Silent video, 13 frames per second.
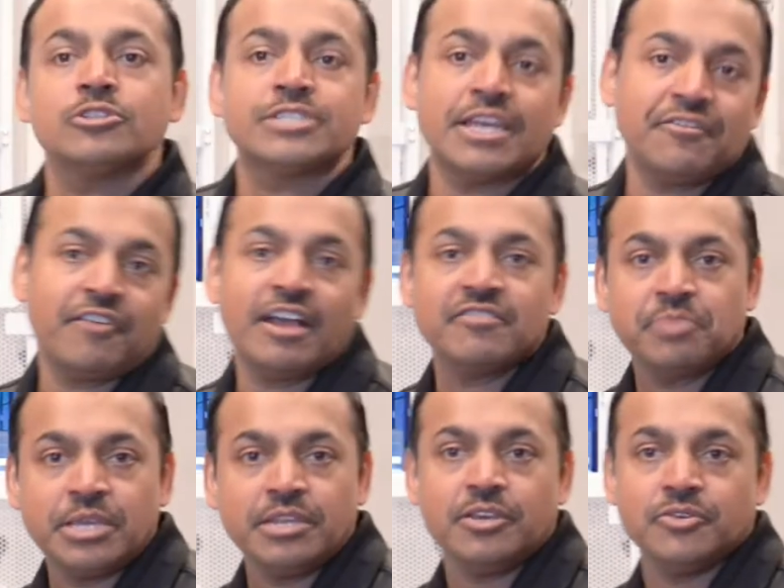Gen 5
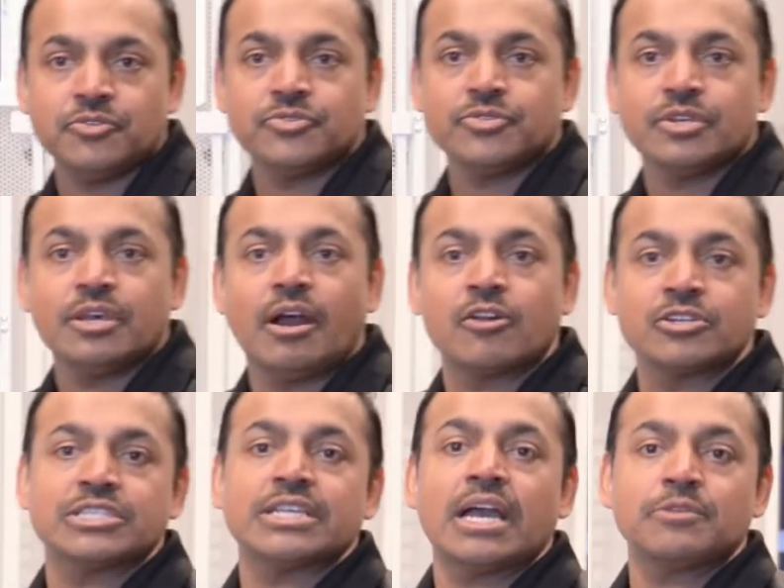PDUs are
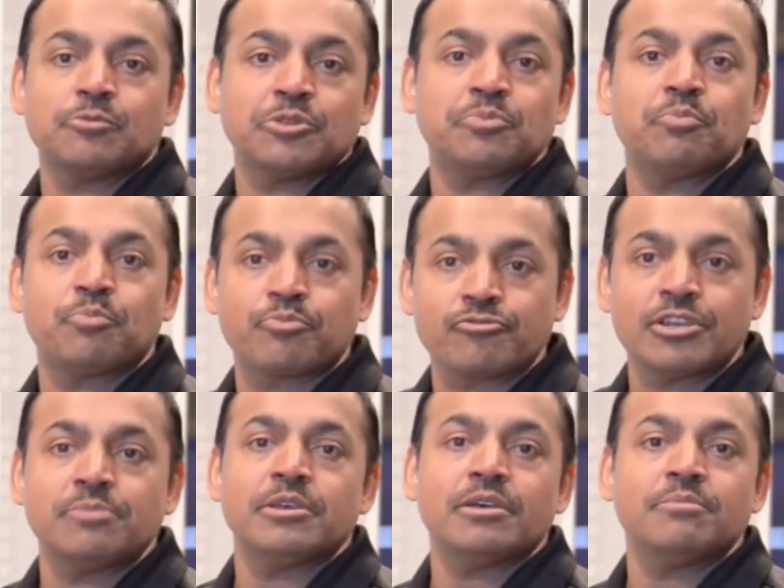designed with
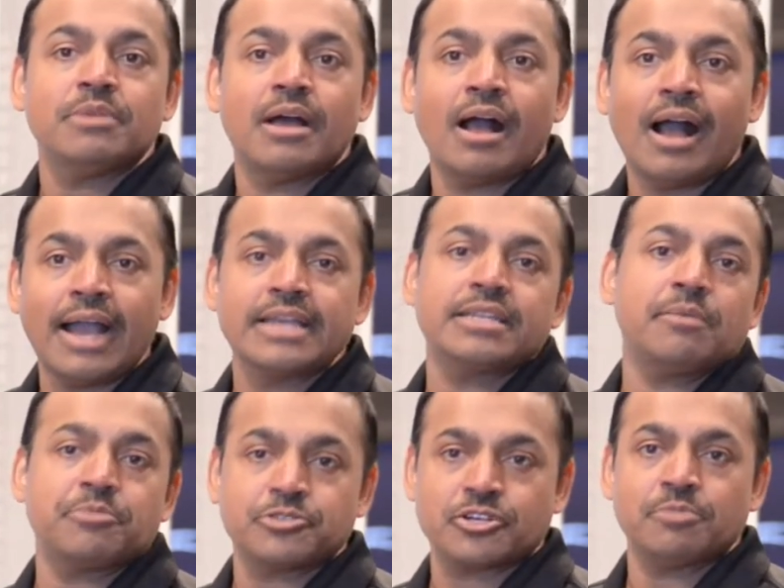premium high temperature